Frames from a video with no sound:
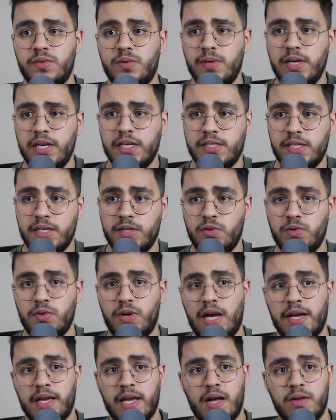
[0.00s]
creating your
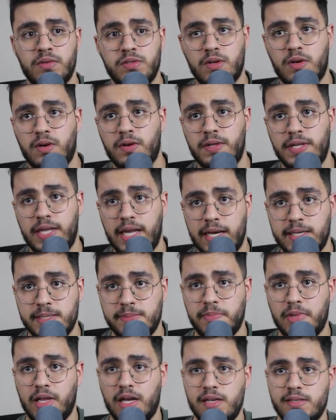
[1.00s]
account on Dex
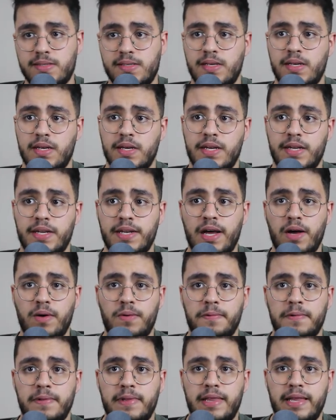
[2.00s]
Plus,
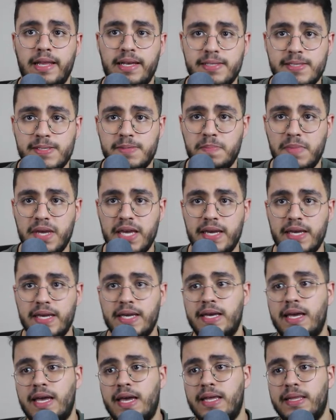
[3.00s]
now let's
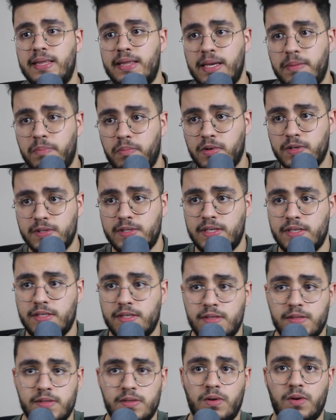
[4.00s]
make a
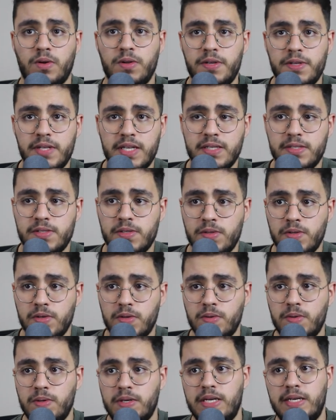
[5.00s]
deposit. So all you need to
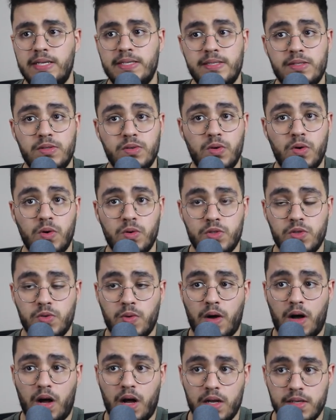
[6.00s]
do is to go
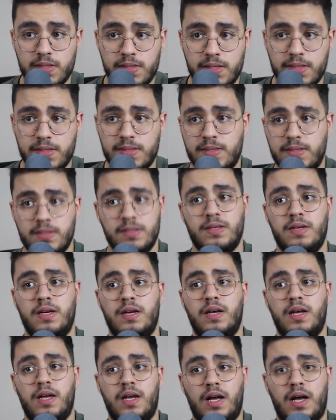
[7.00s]
to assets.
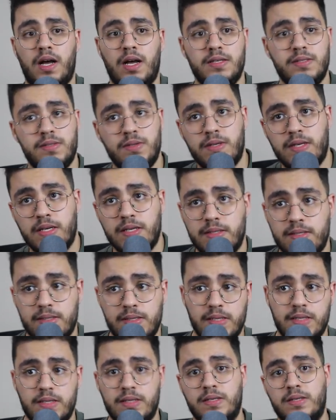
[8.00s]
As you can
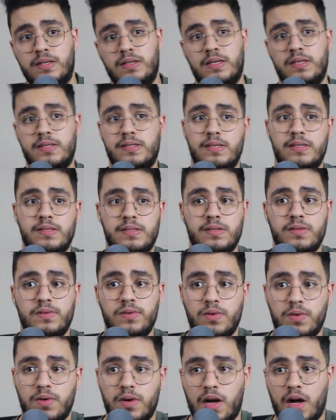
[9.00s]
see, this is
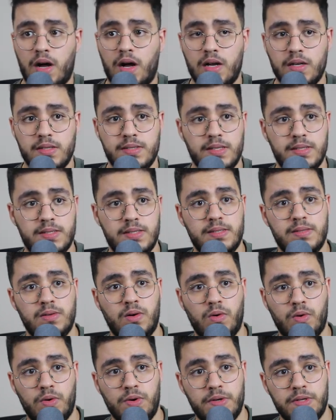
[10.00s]
your assets
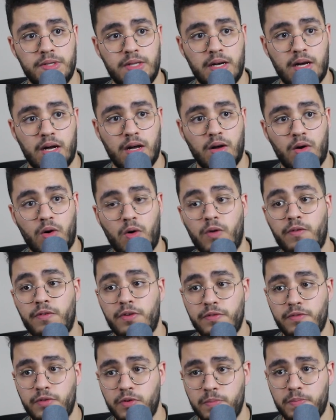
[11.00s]
or the
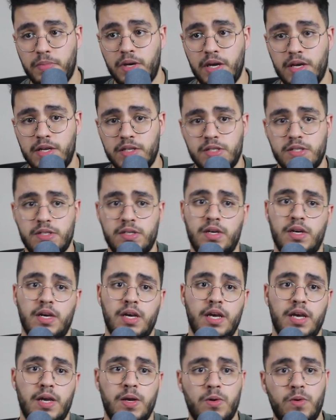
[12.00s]
overview page.
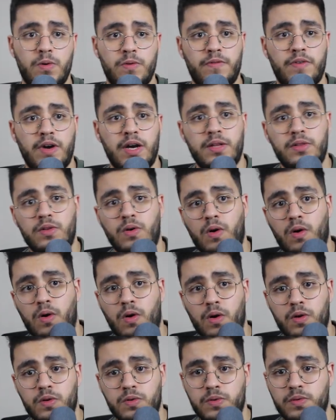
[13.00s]
Here you find
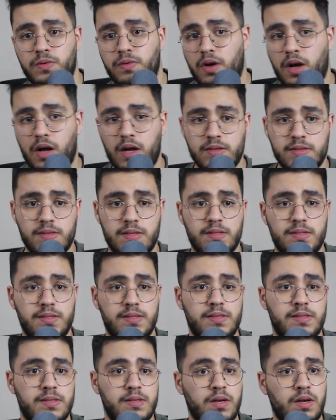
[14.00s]
all your
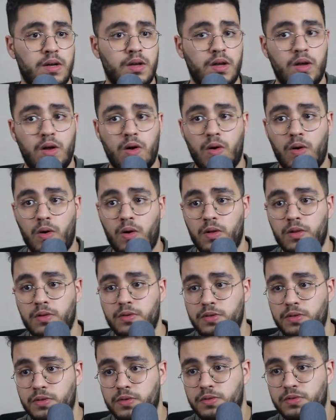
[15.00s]
assets, all
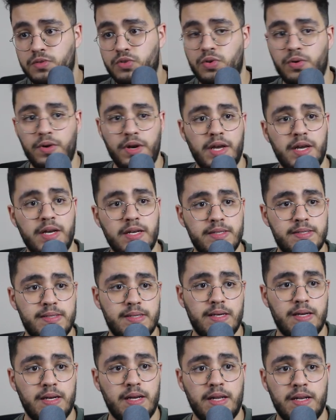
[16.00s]
your trades,
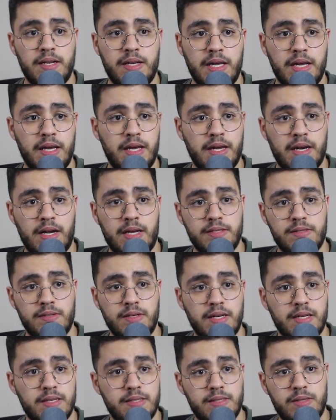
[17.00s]
and here, as you
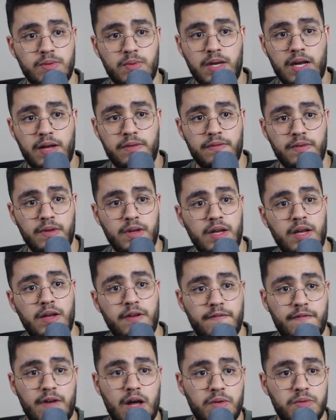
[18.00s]
can see, we have
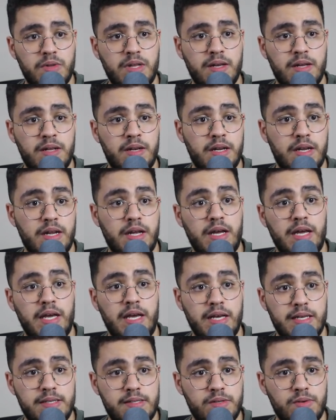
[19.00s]
founding
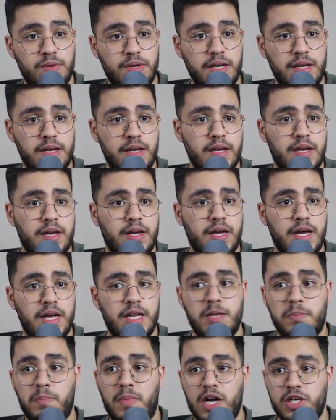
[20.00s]
history
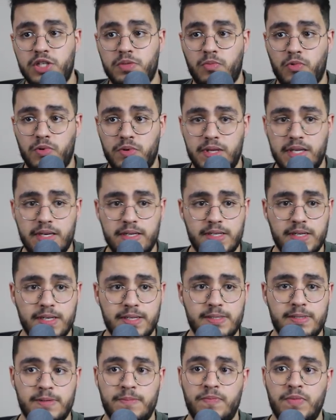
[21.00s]
and much more
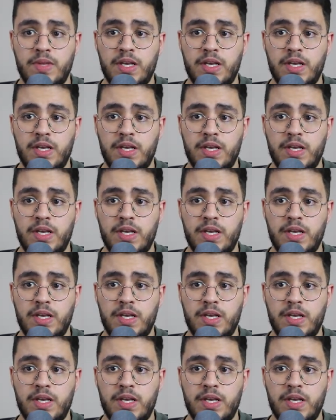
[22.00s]
details.